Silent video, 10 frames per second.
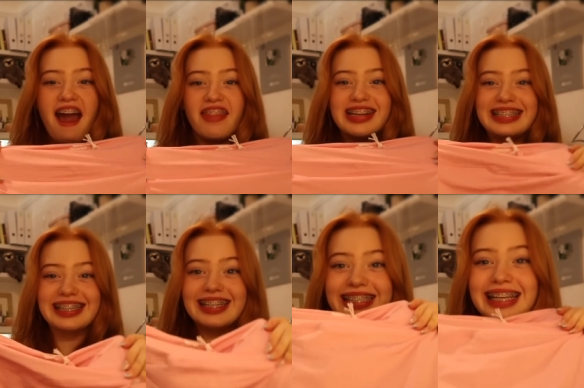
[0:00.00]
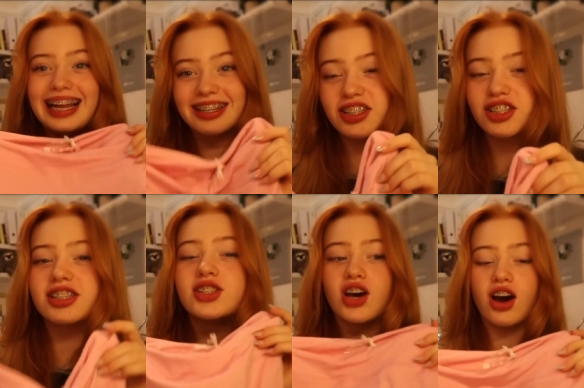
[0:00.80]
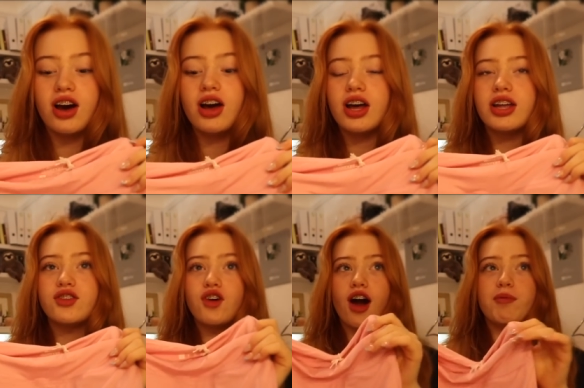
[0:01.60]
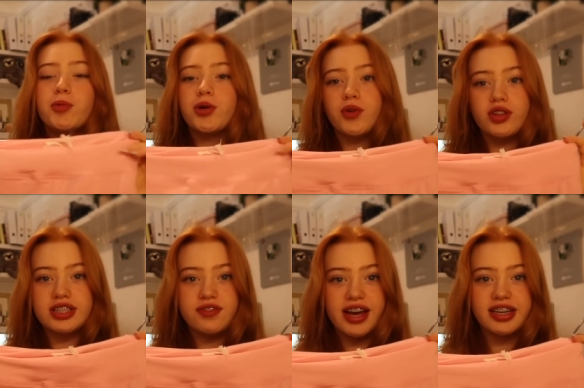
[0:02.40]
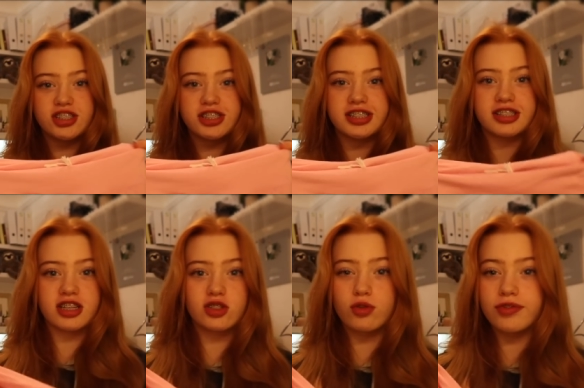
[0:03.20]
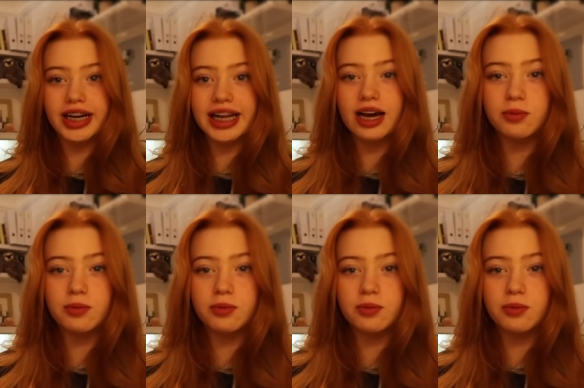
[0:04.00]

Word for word: This is a Slalinger skirt, and I've been wanting one of these for ages since I saw Rayleigh had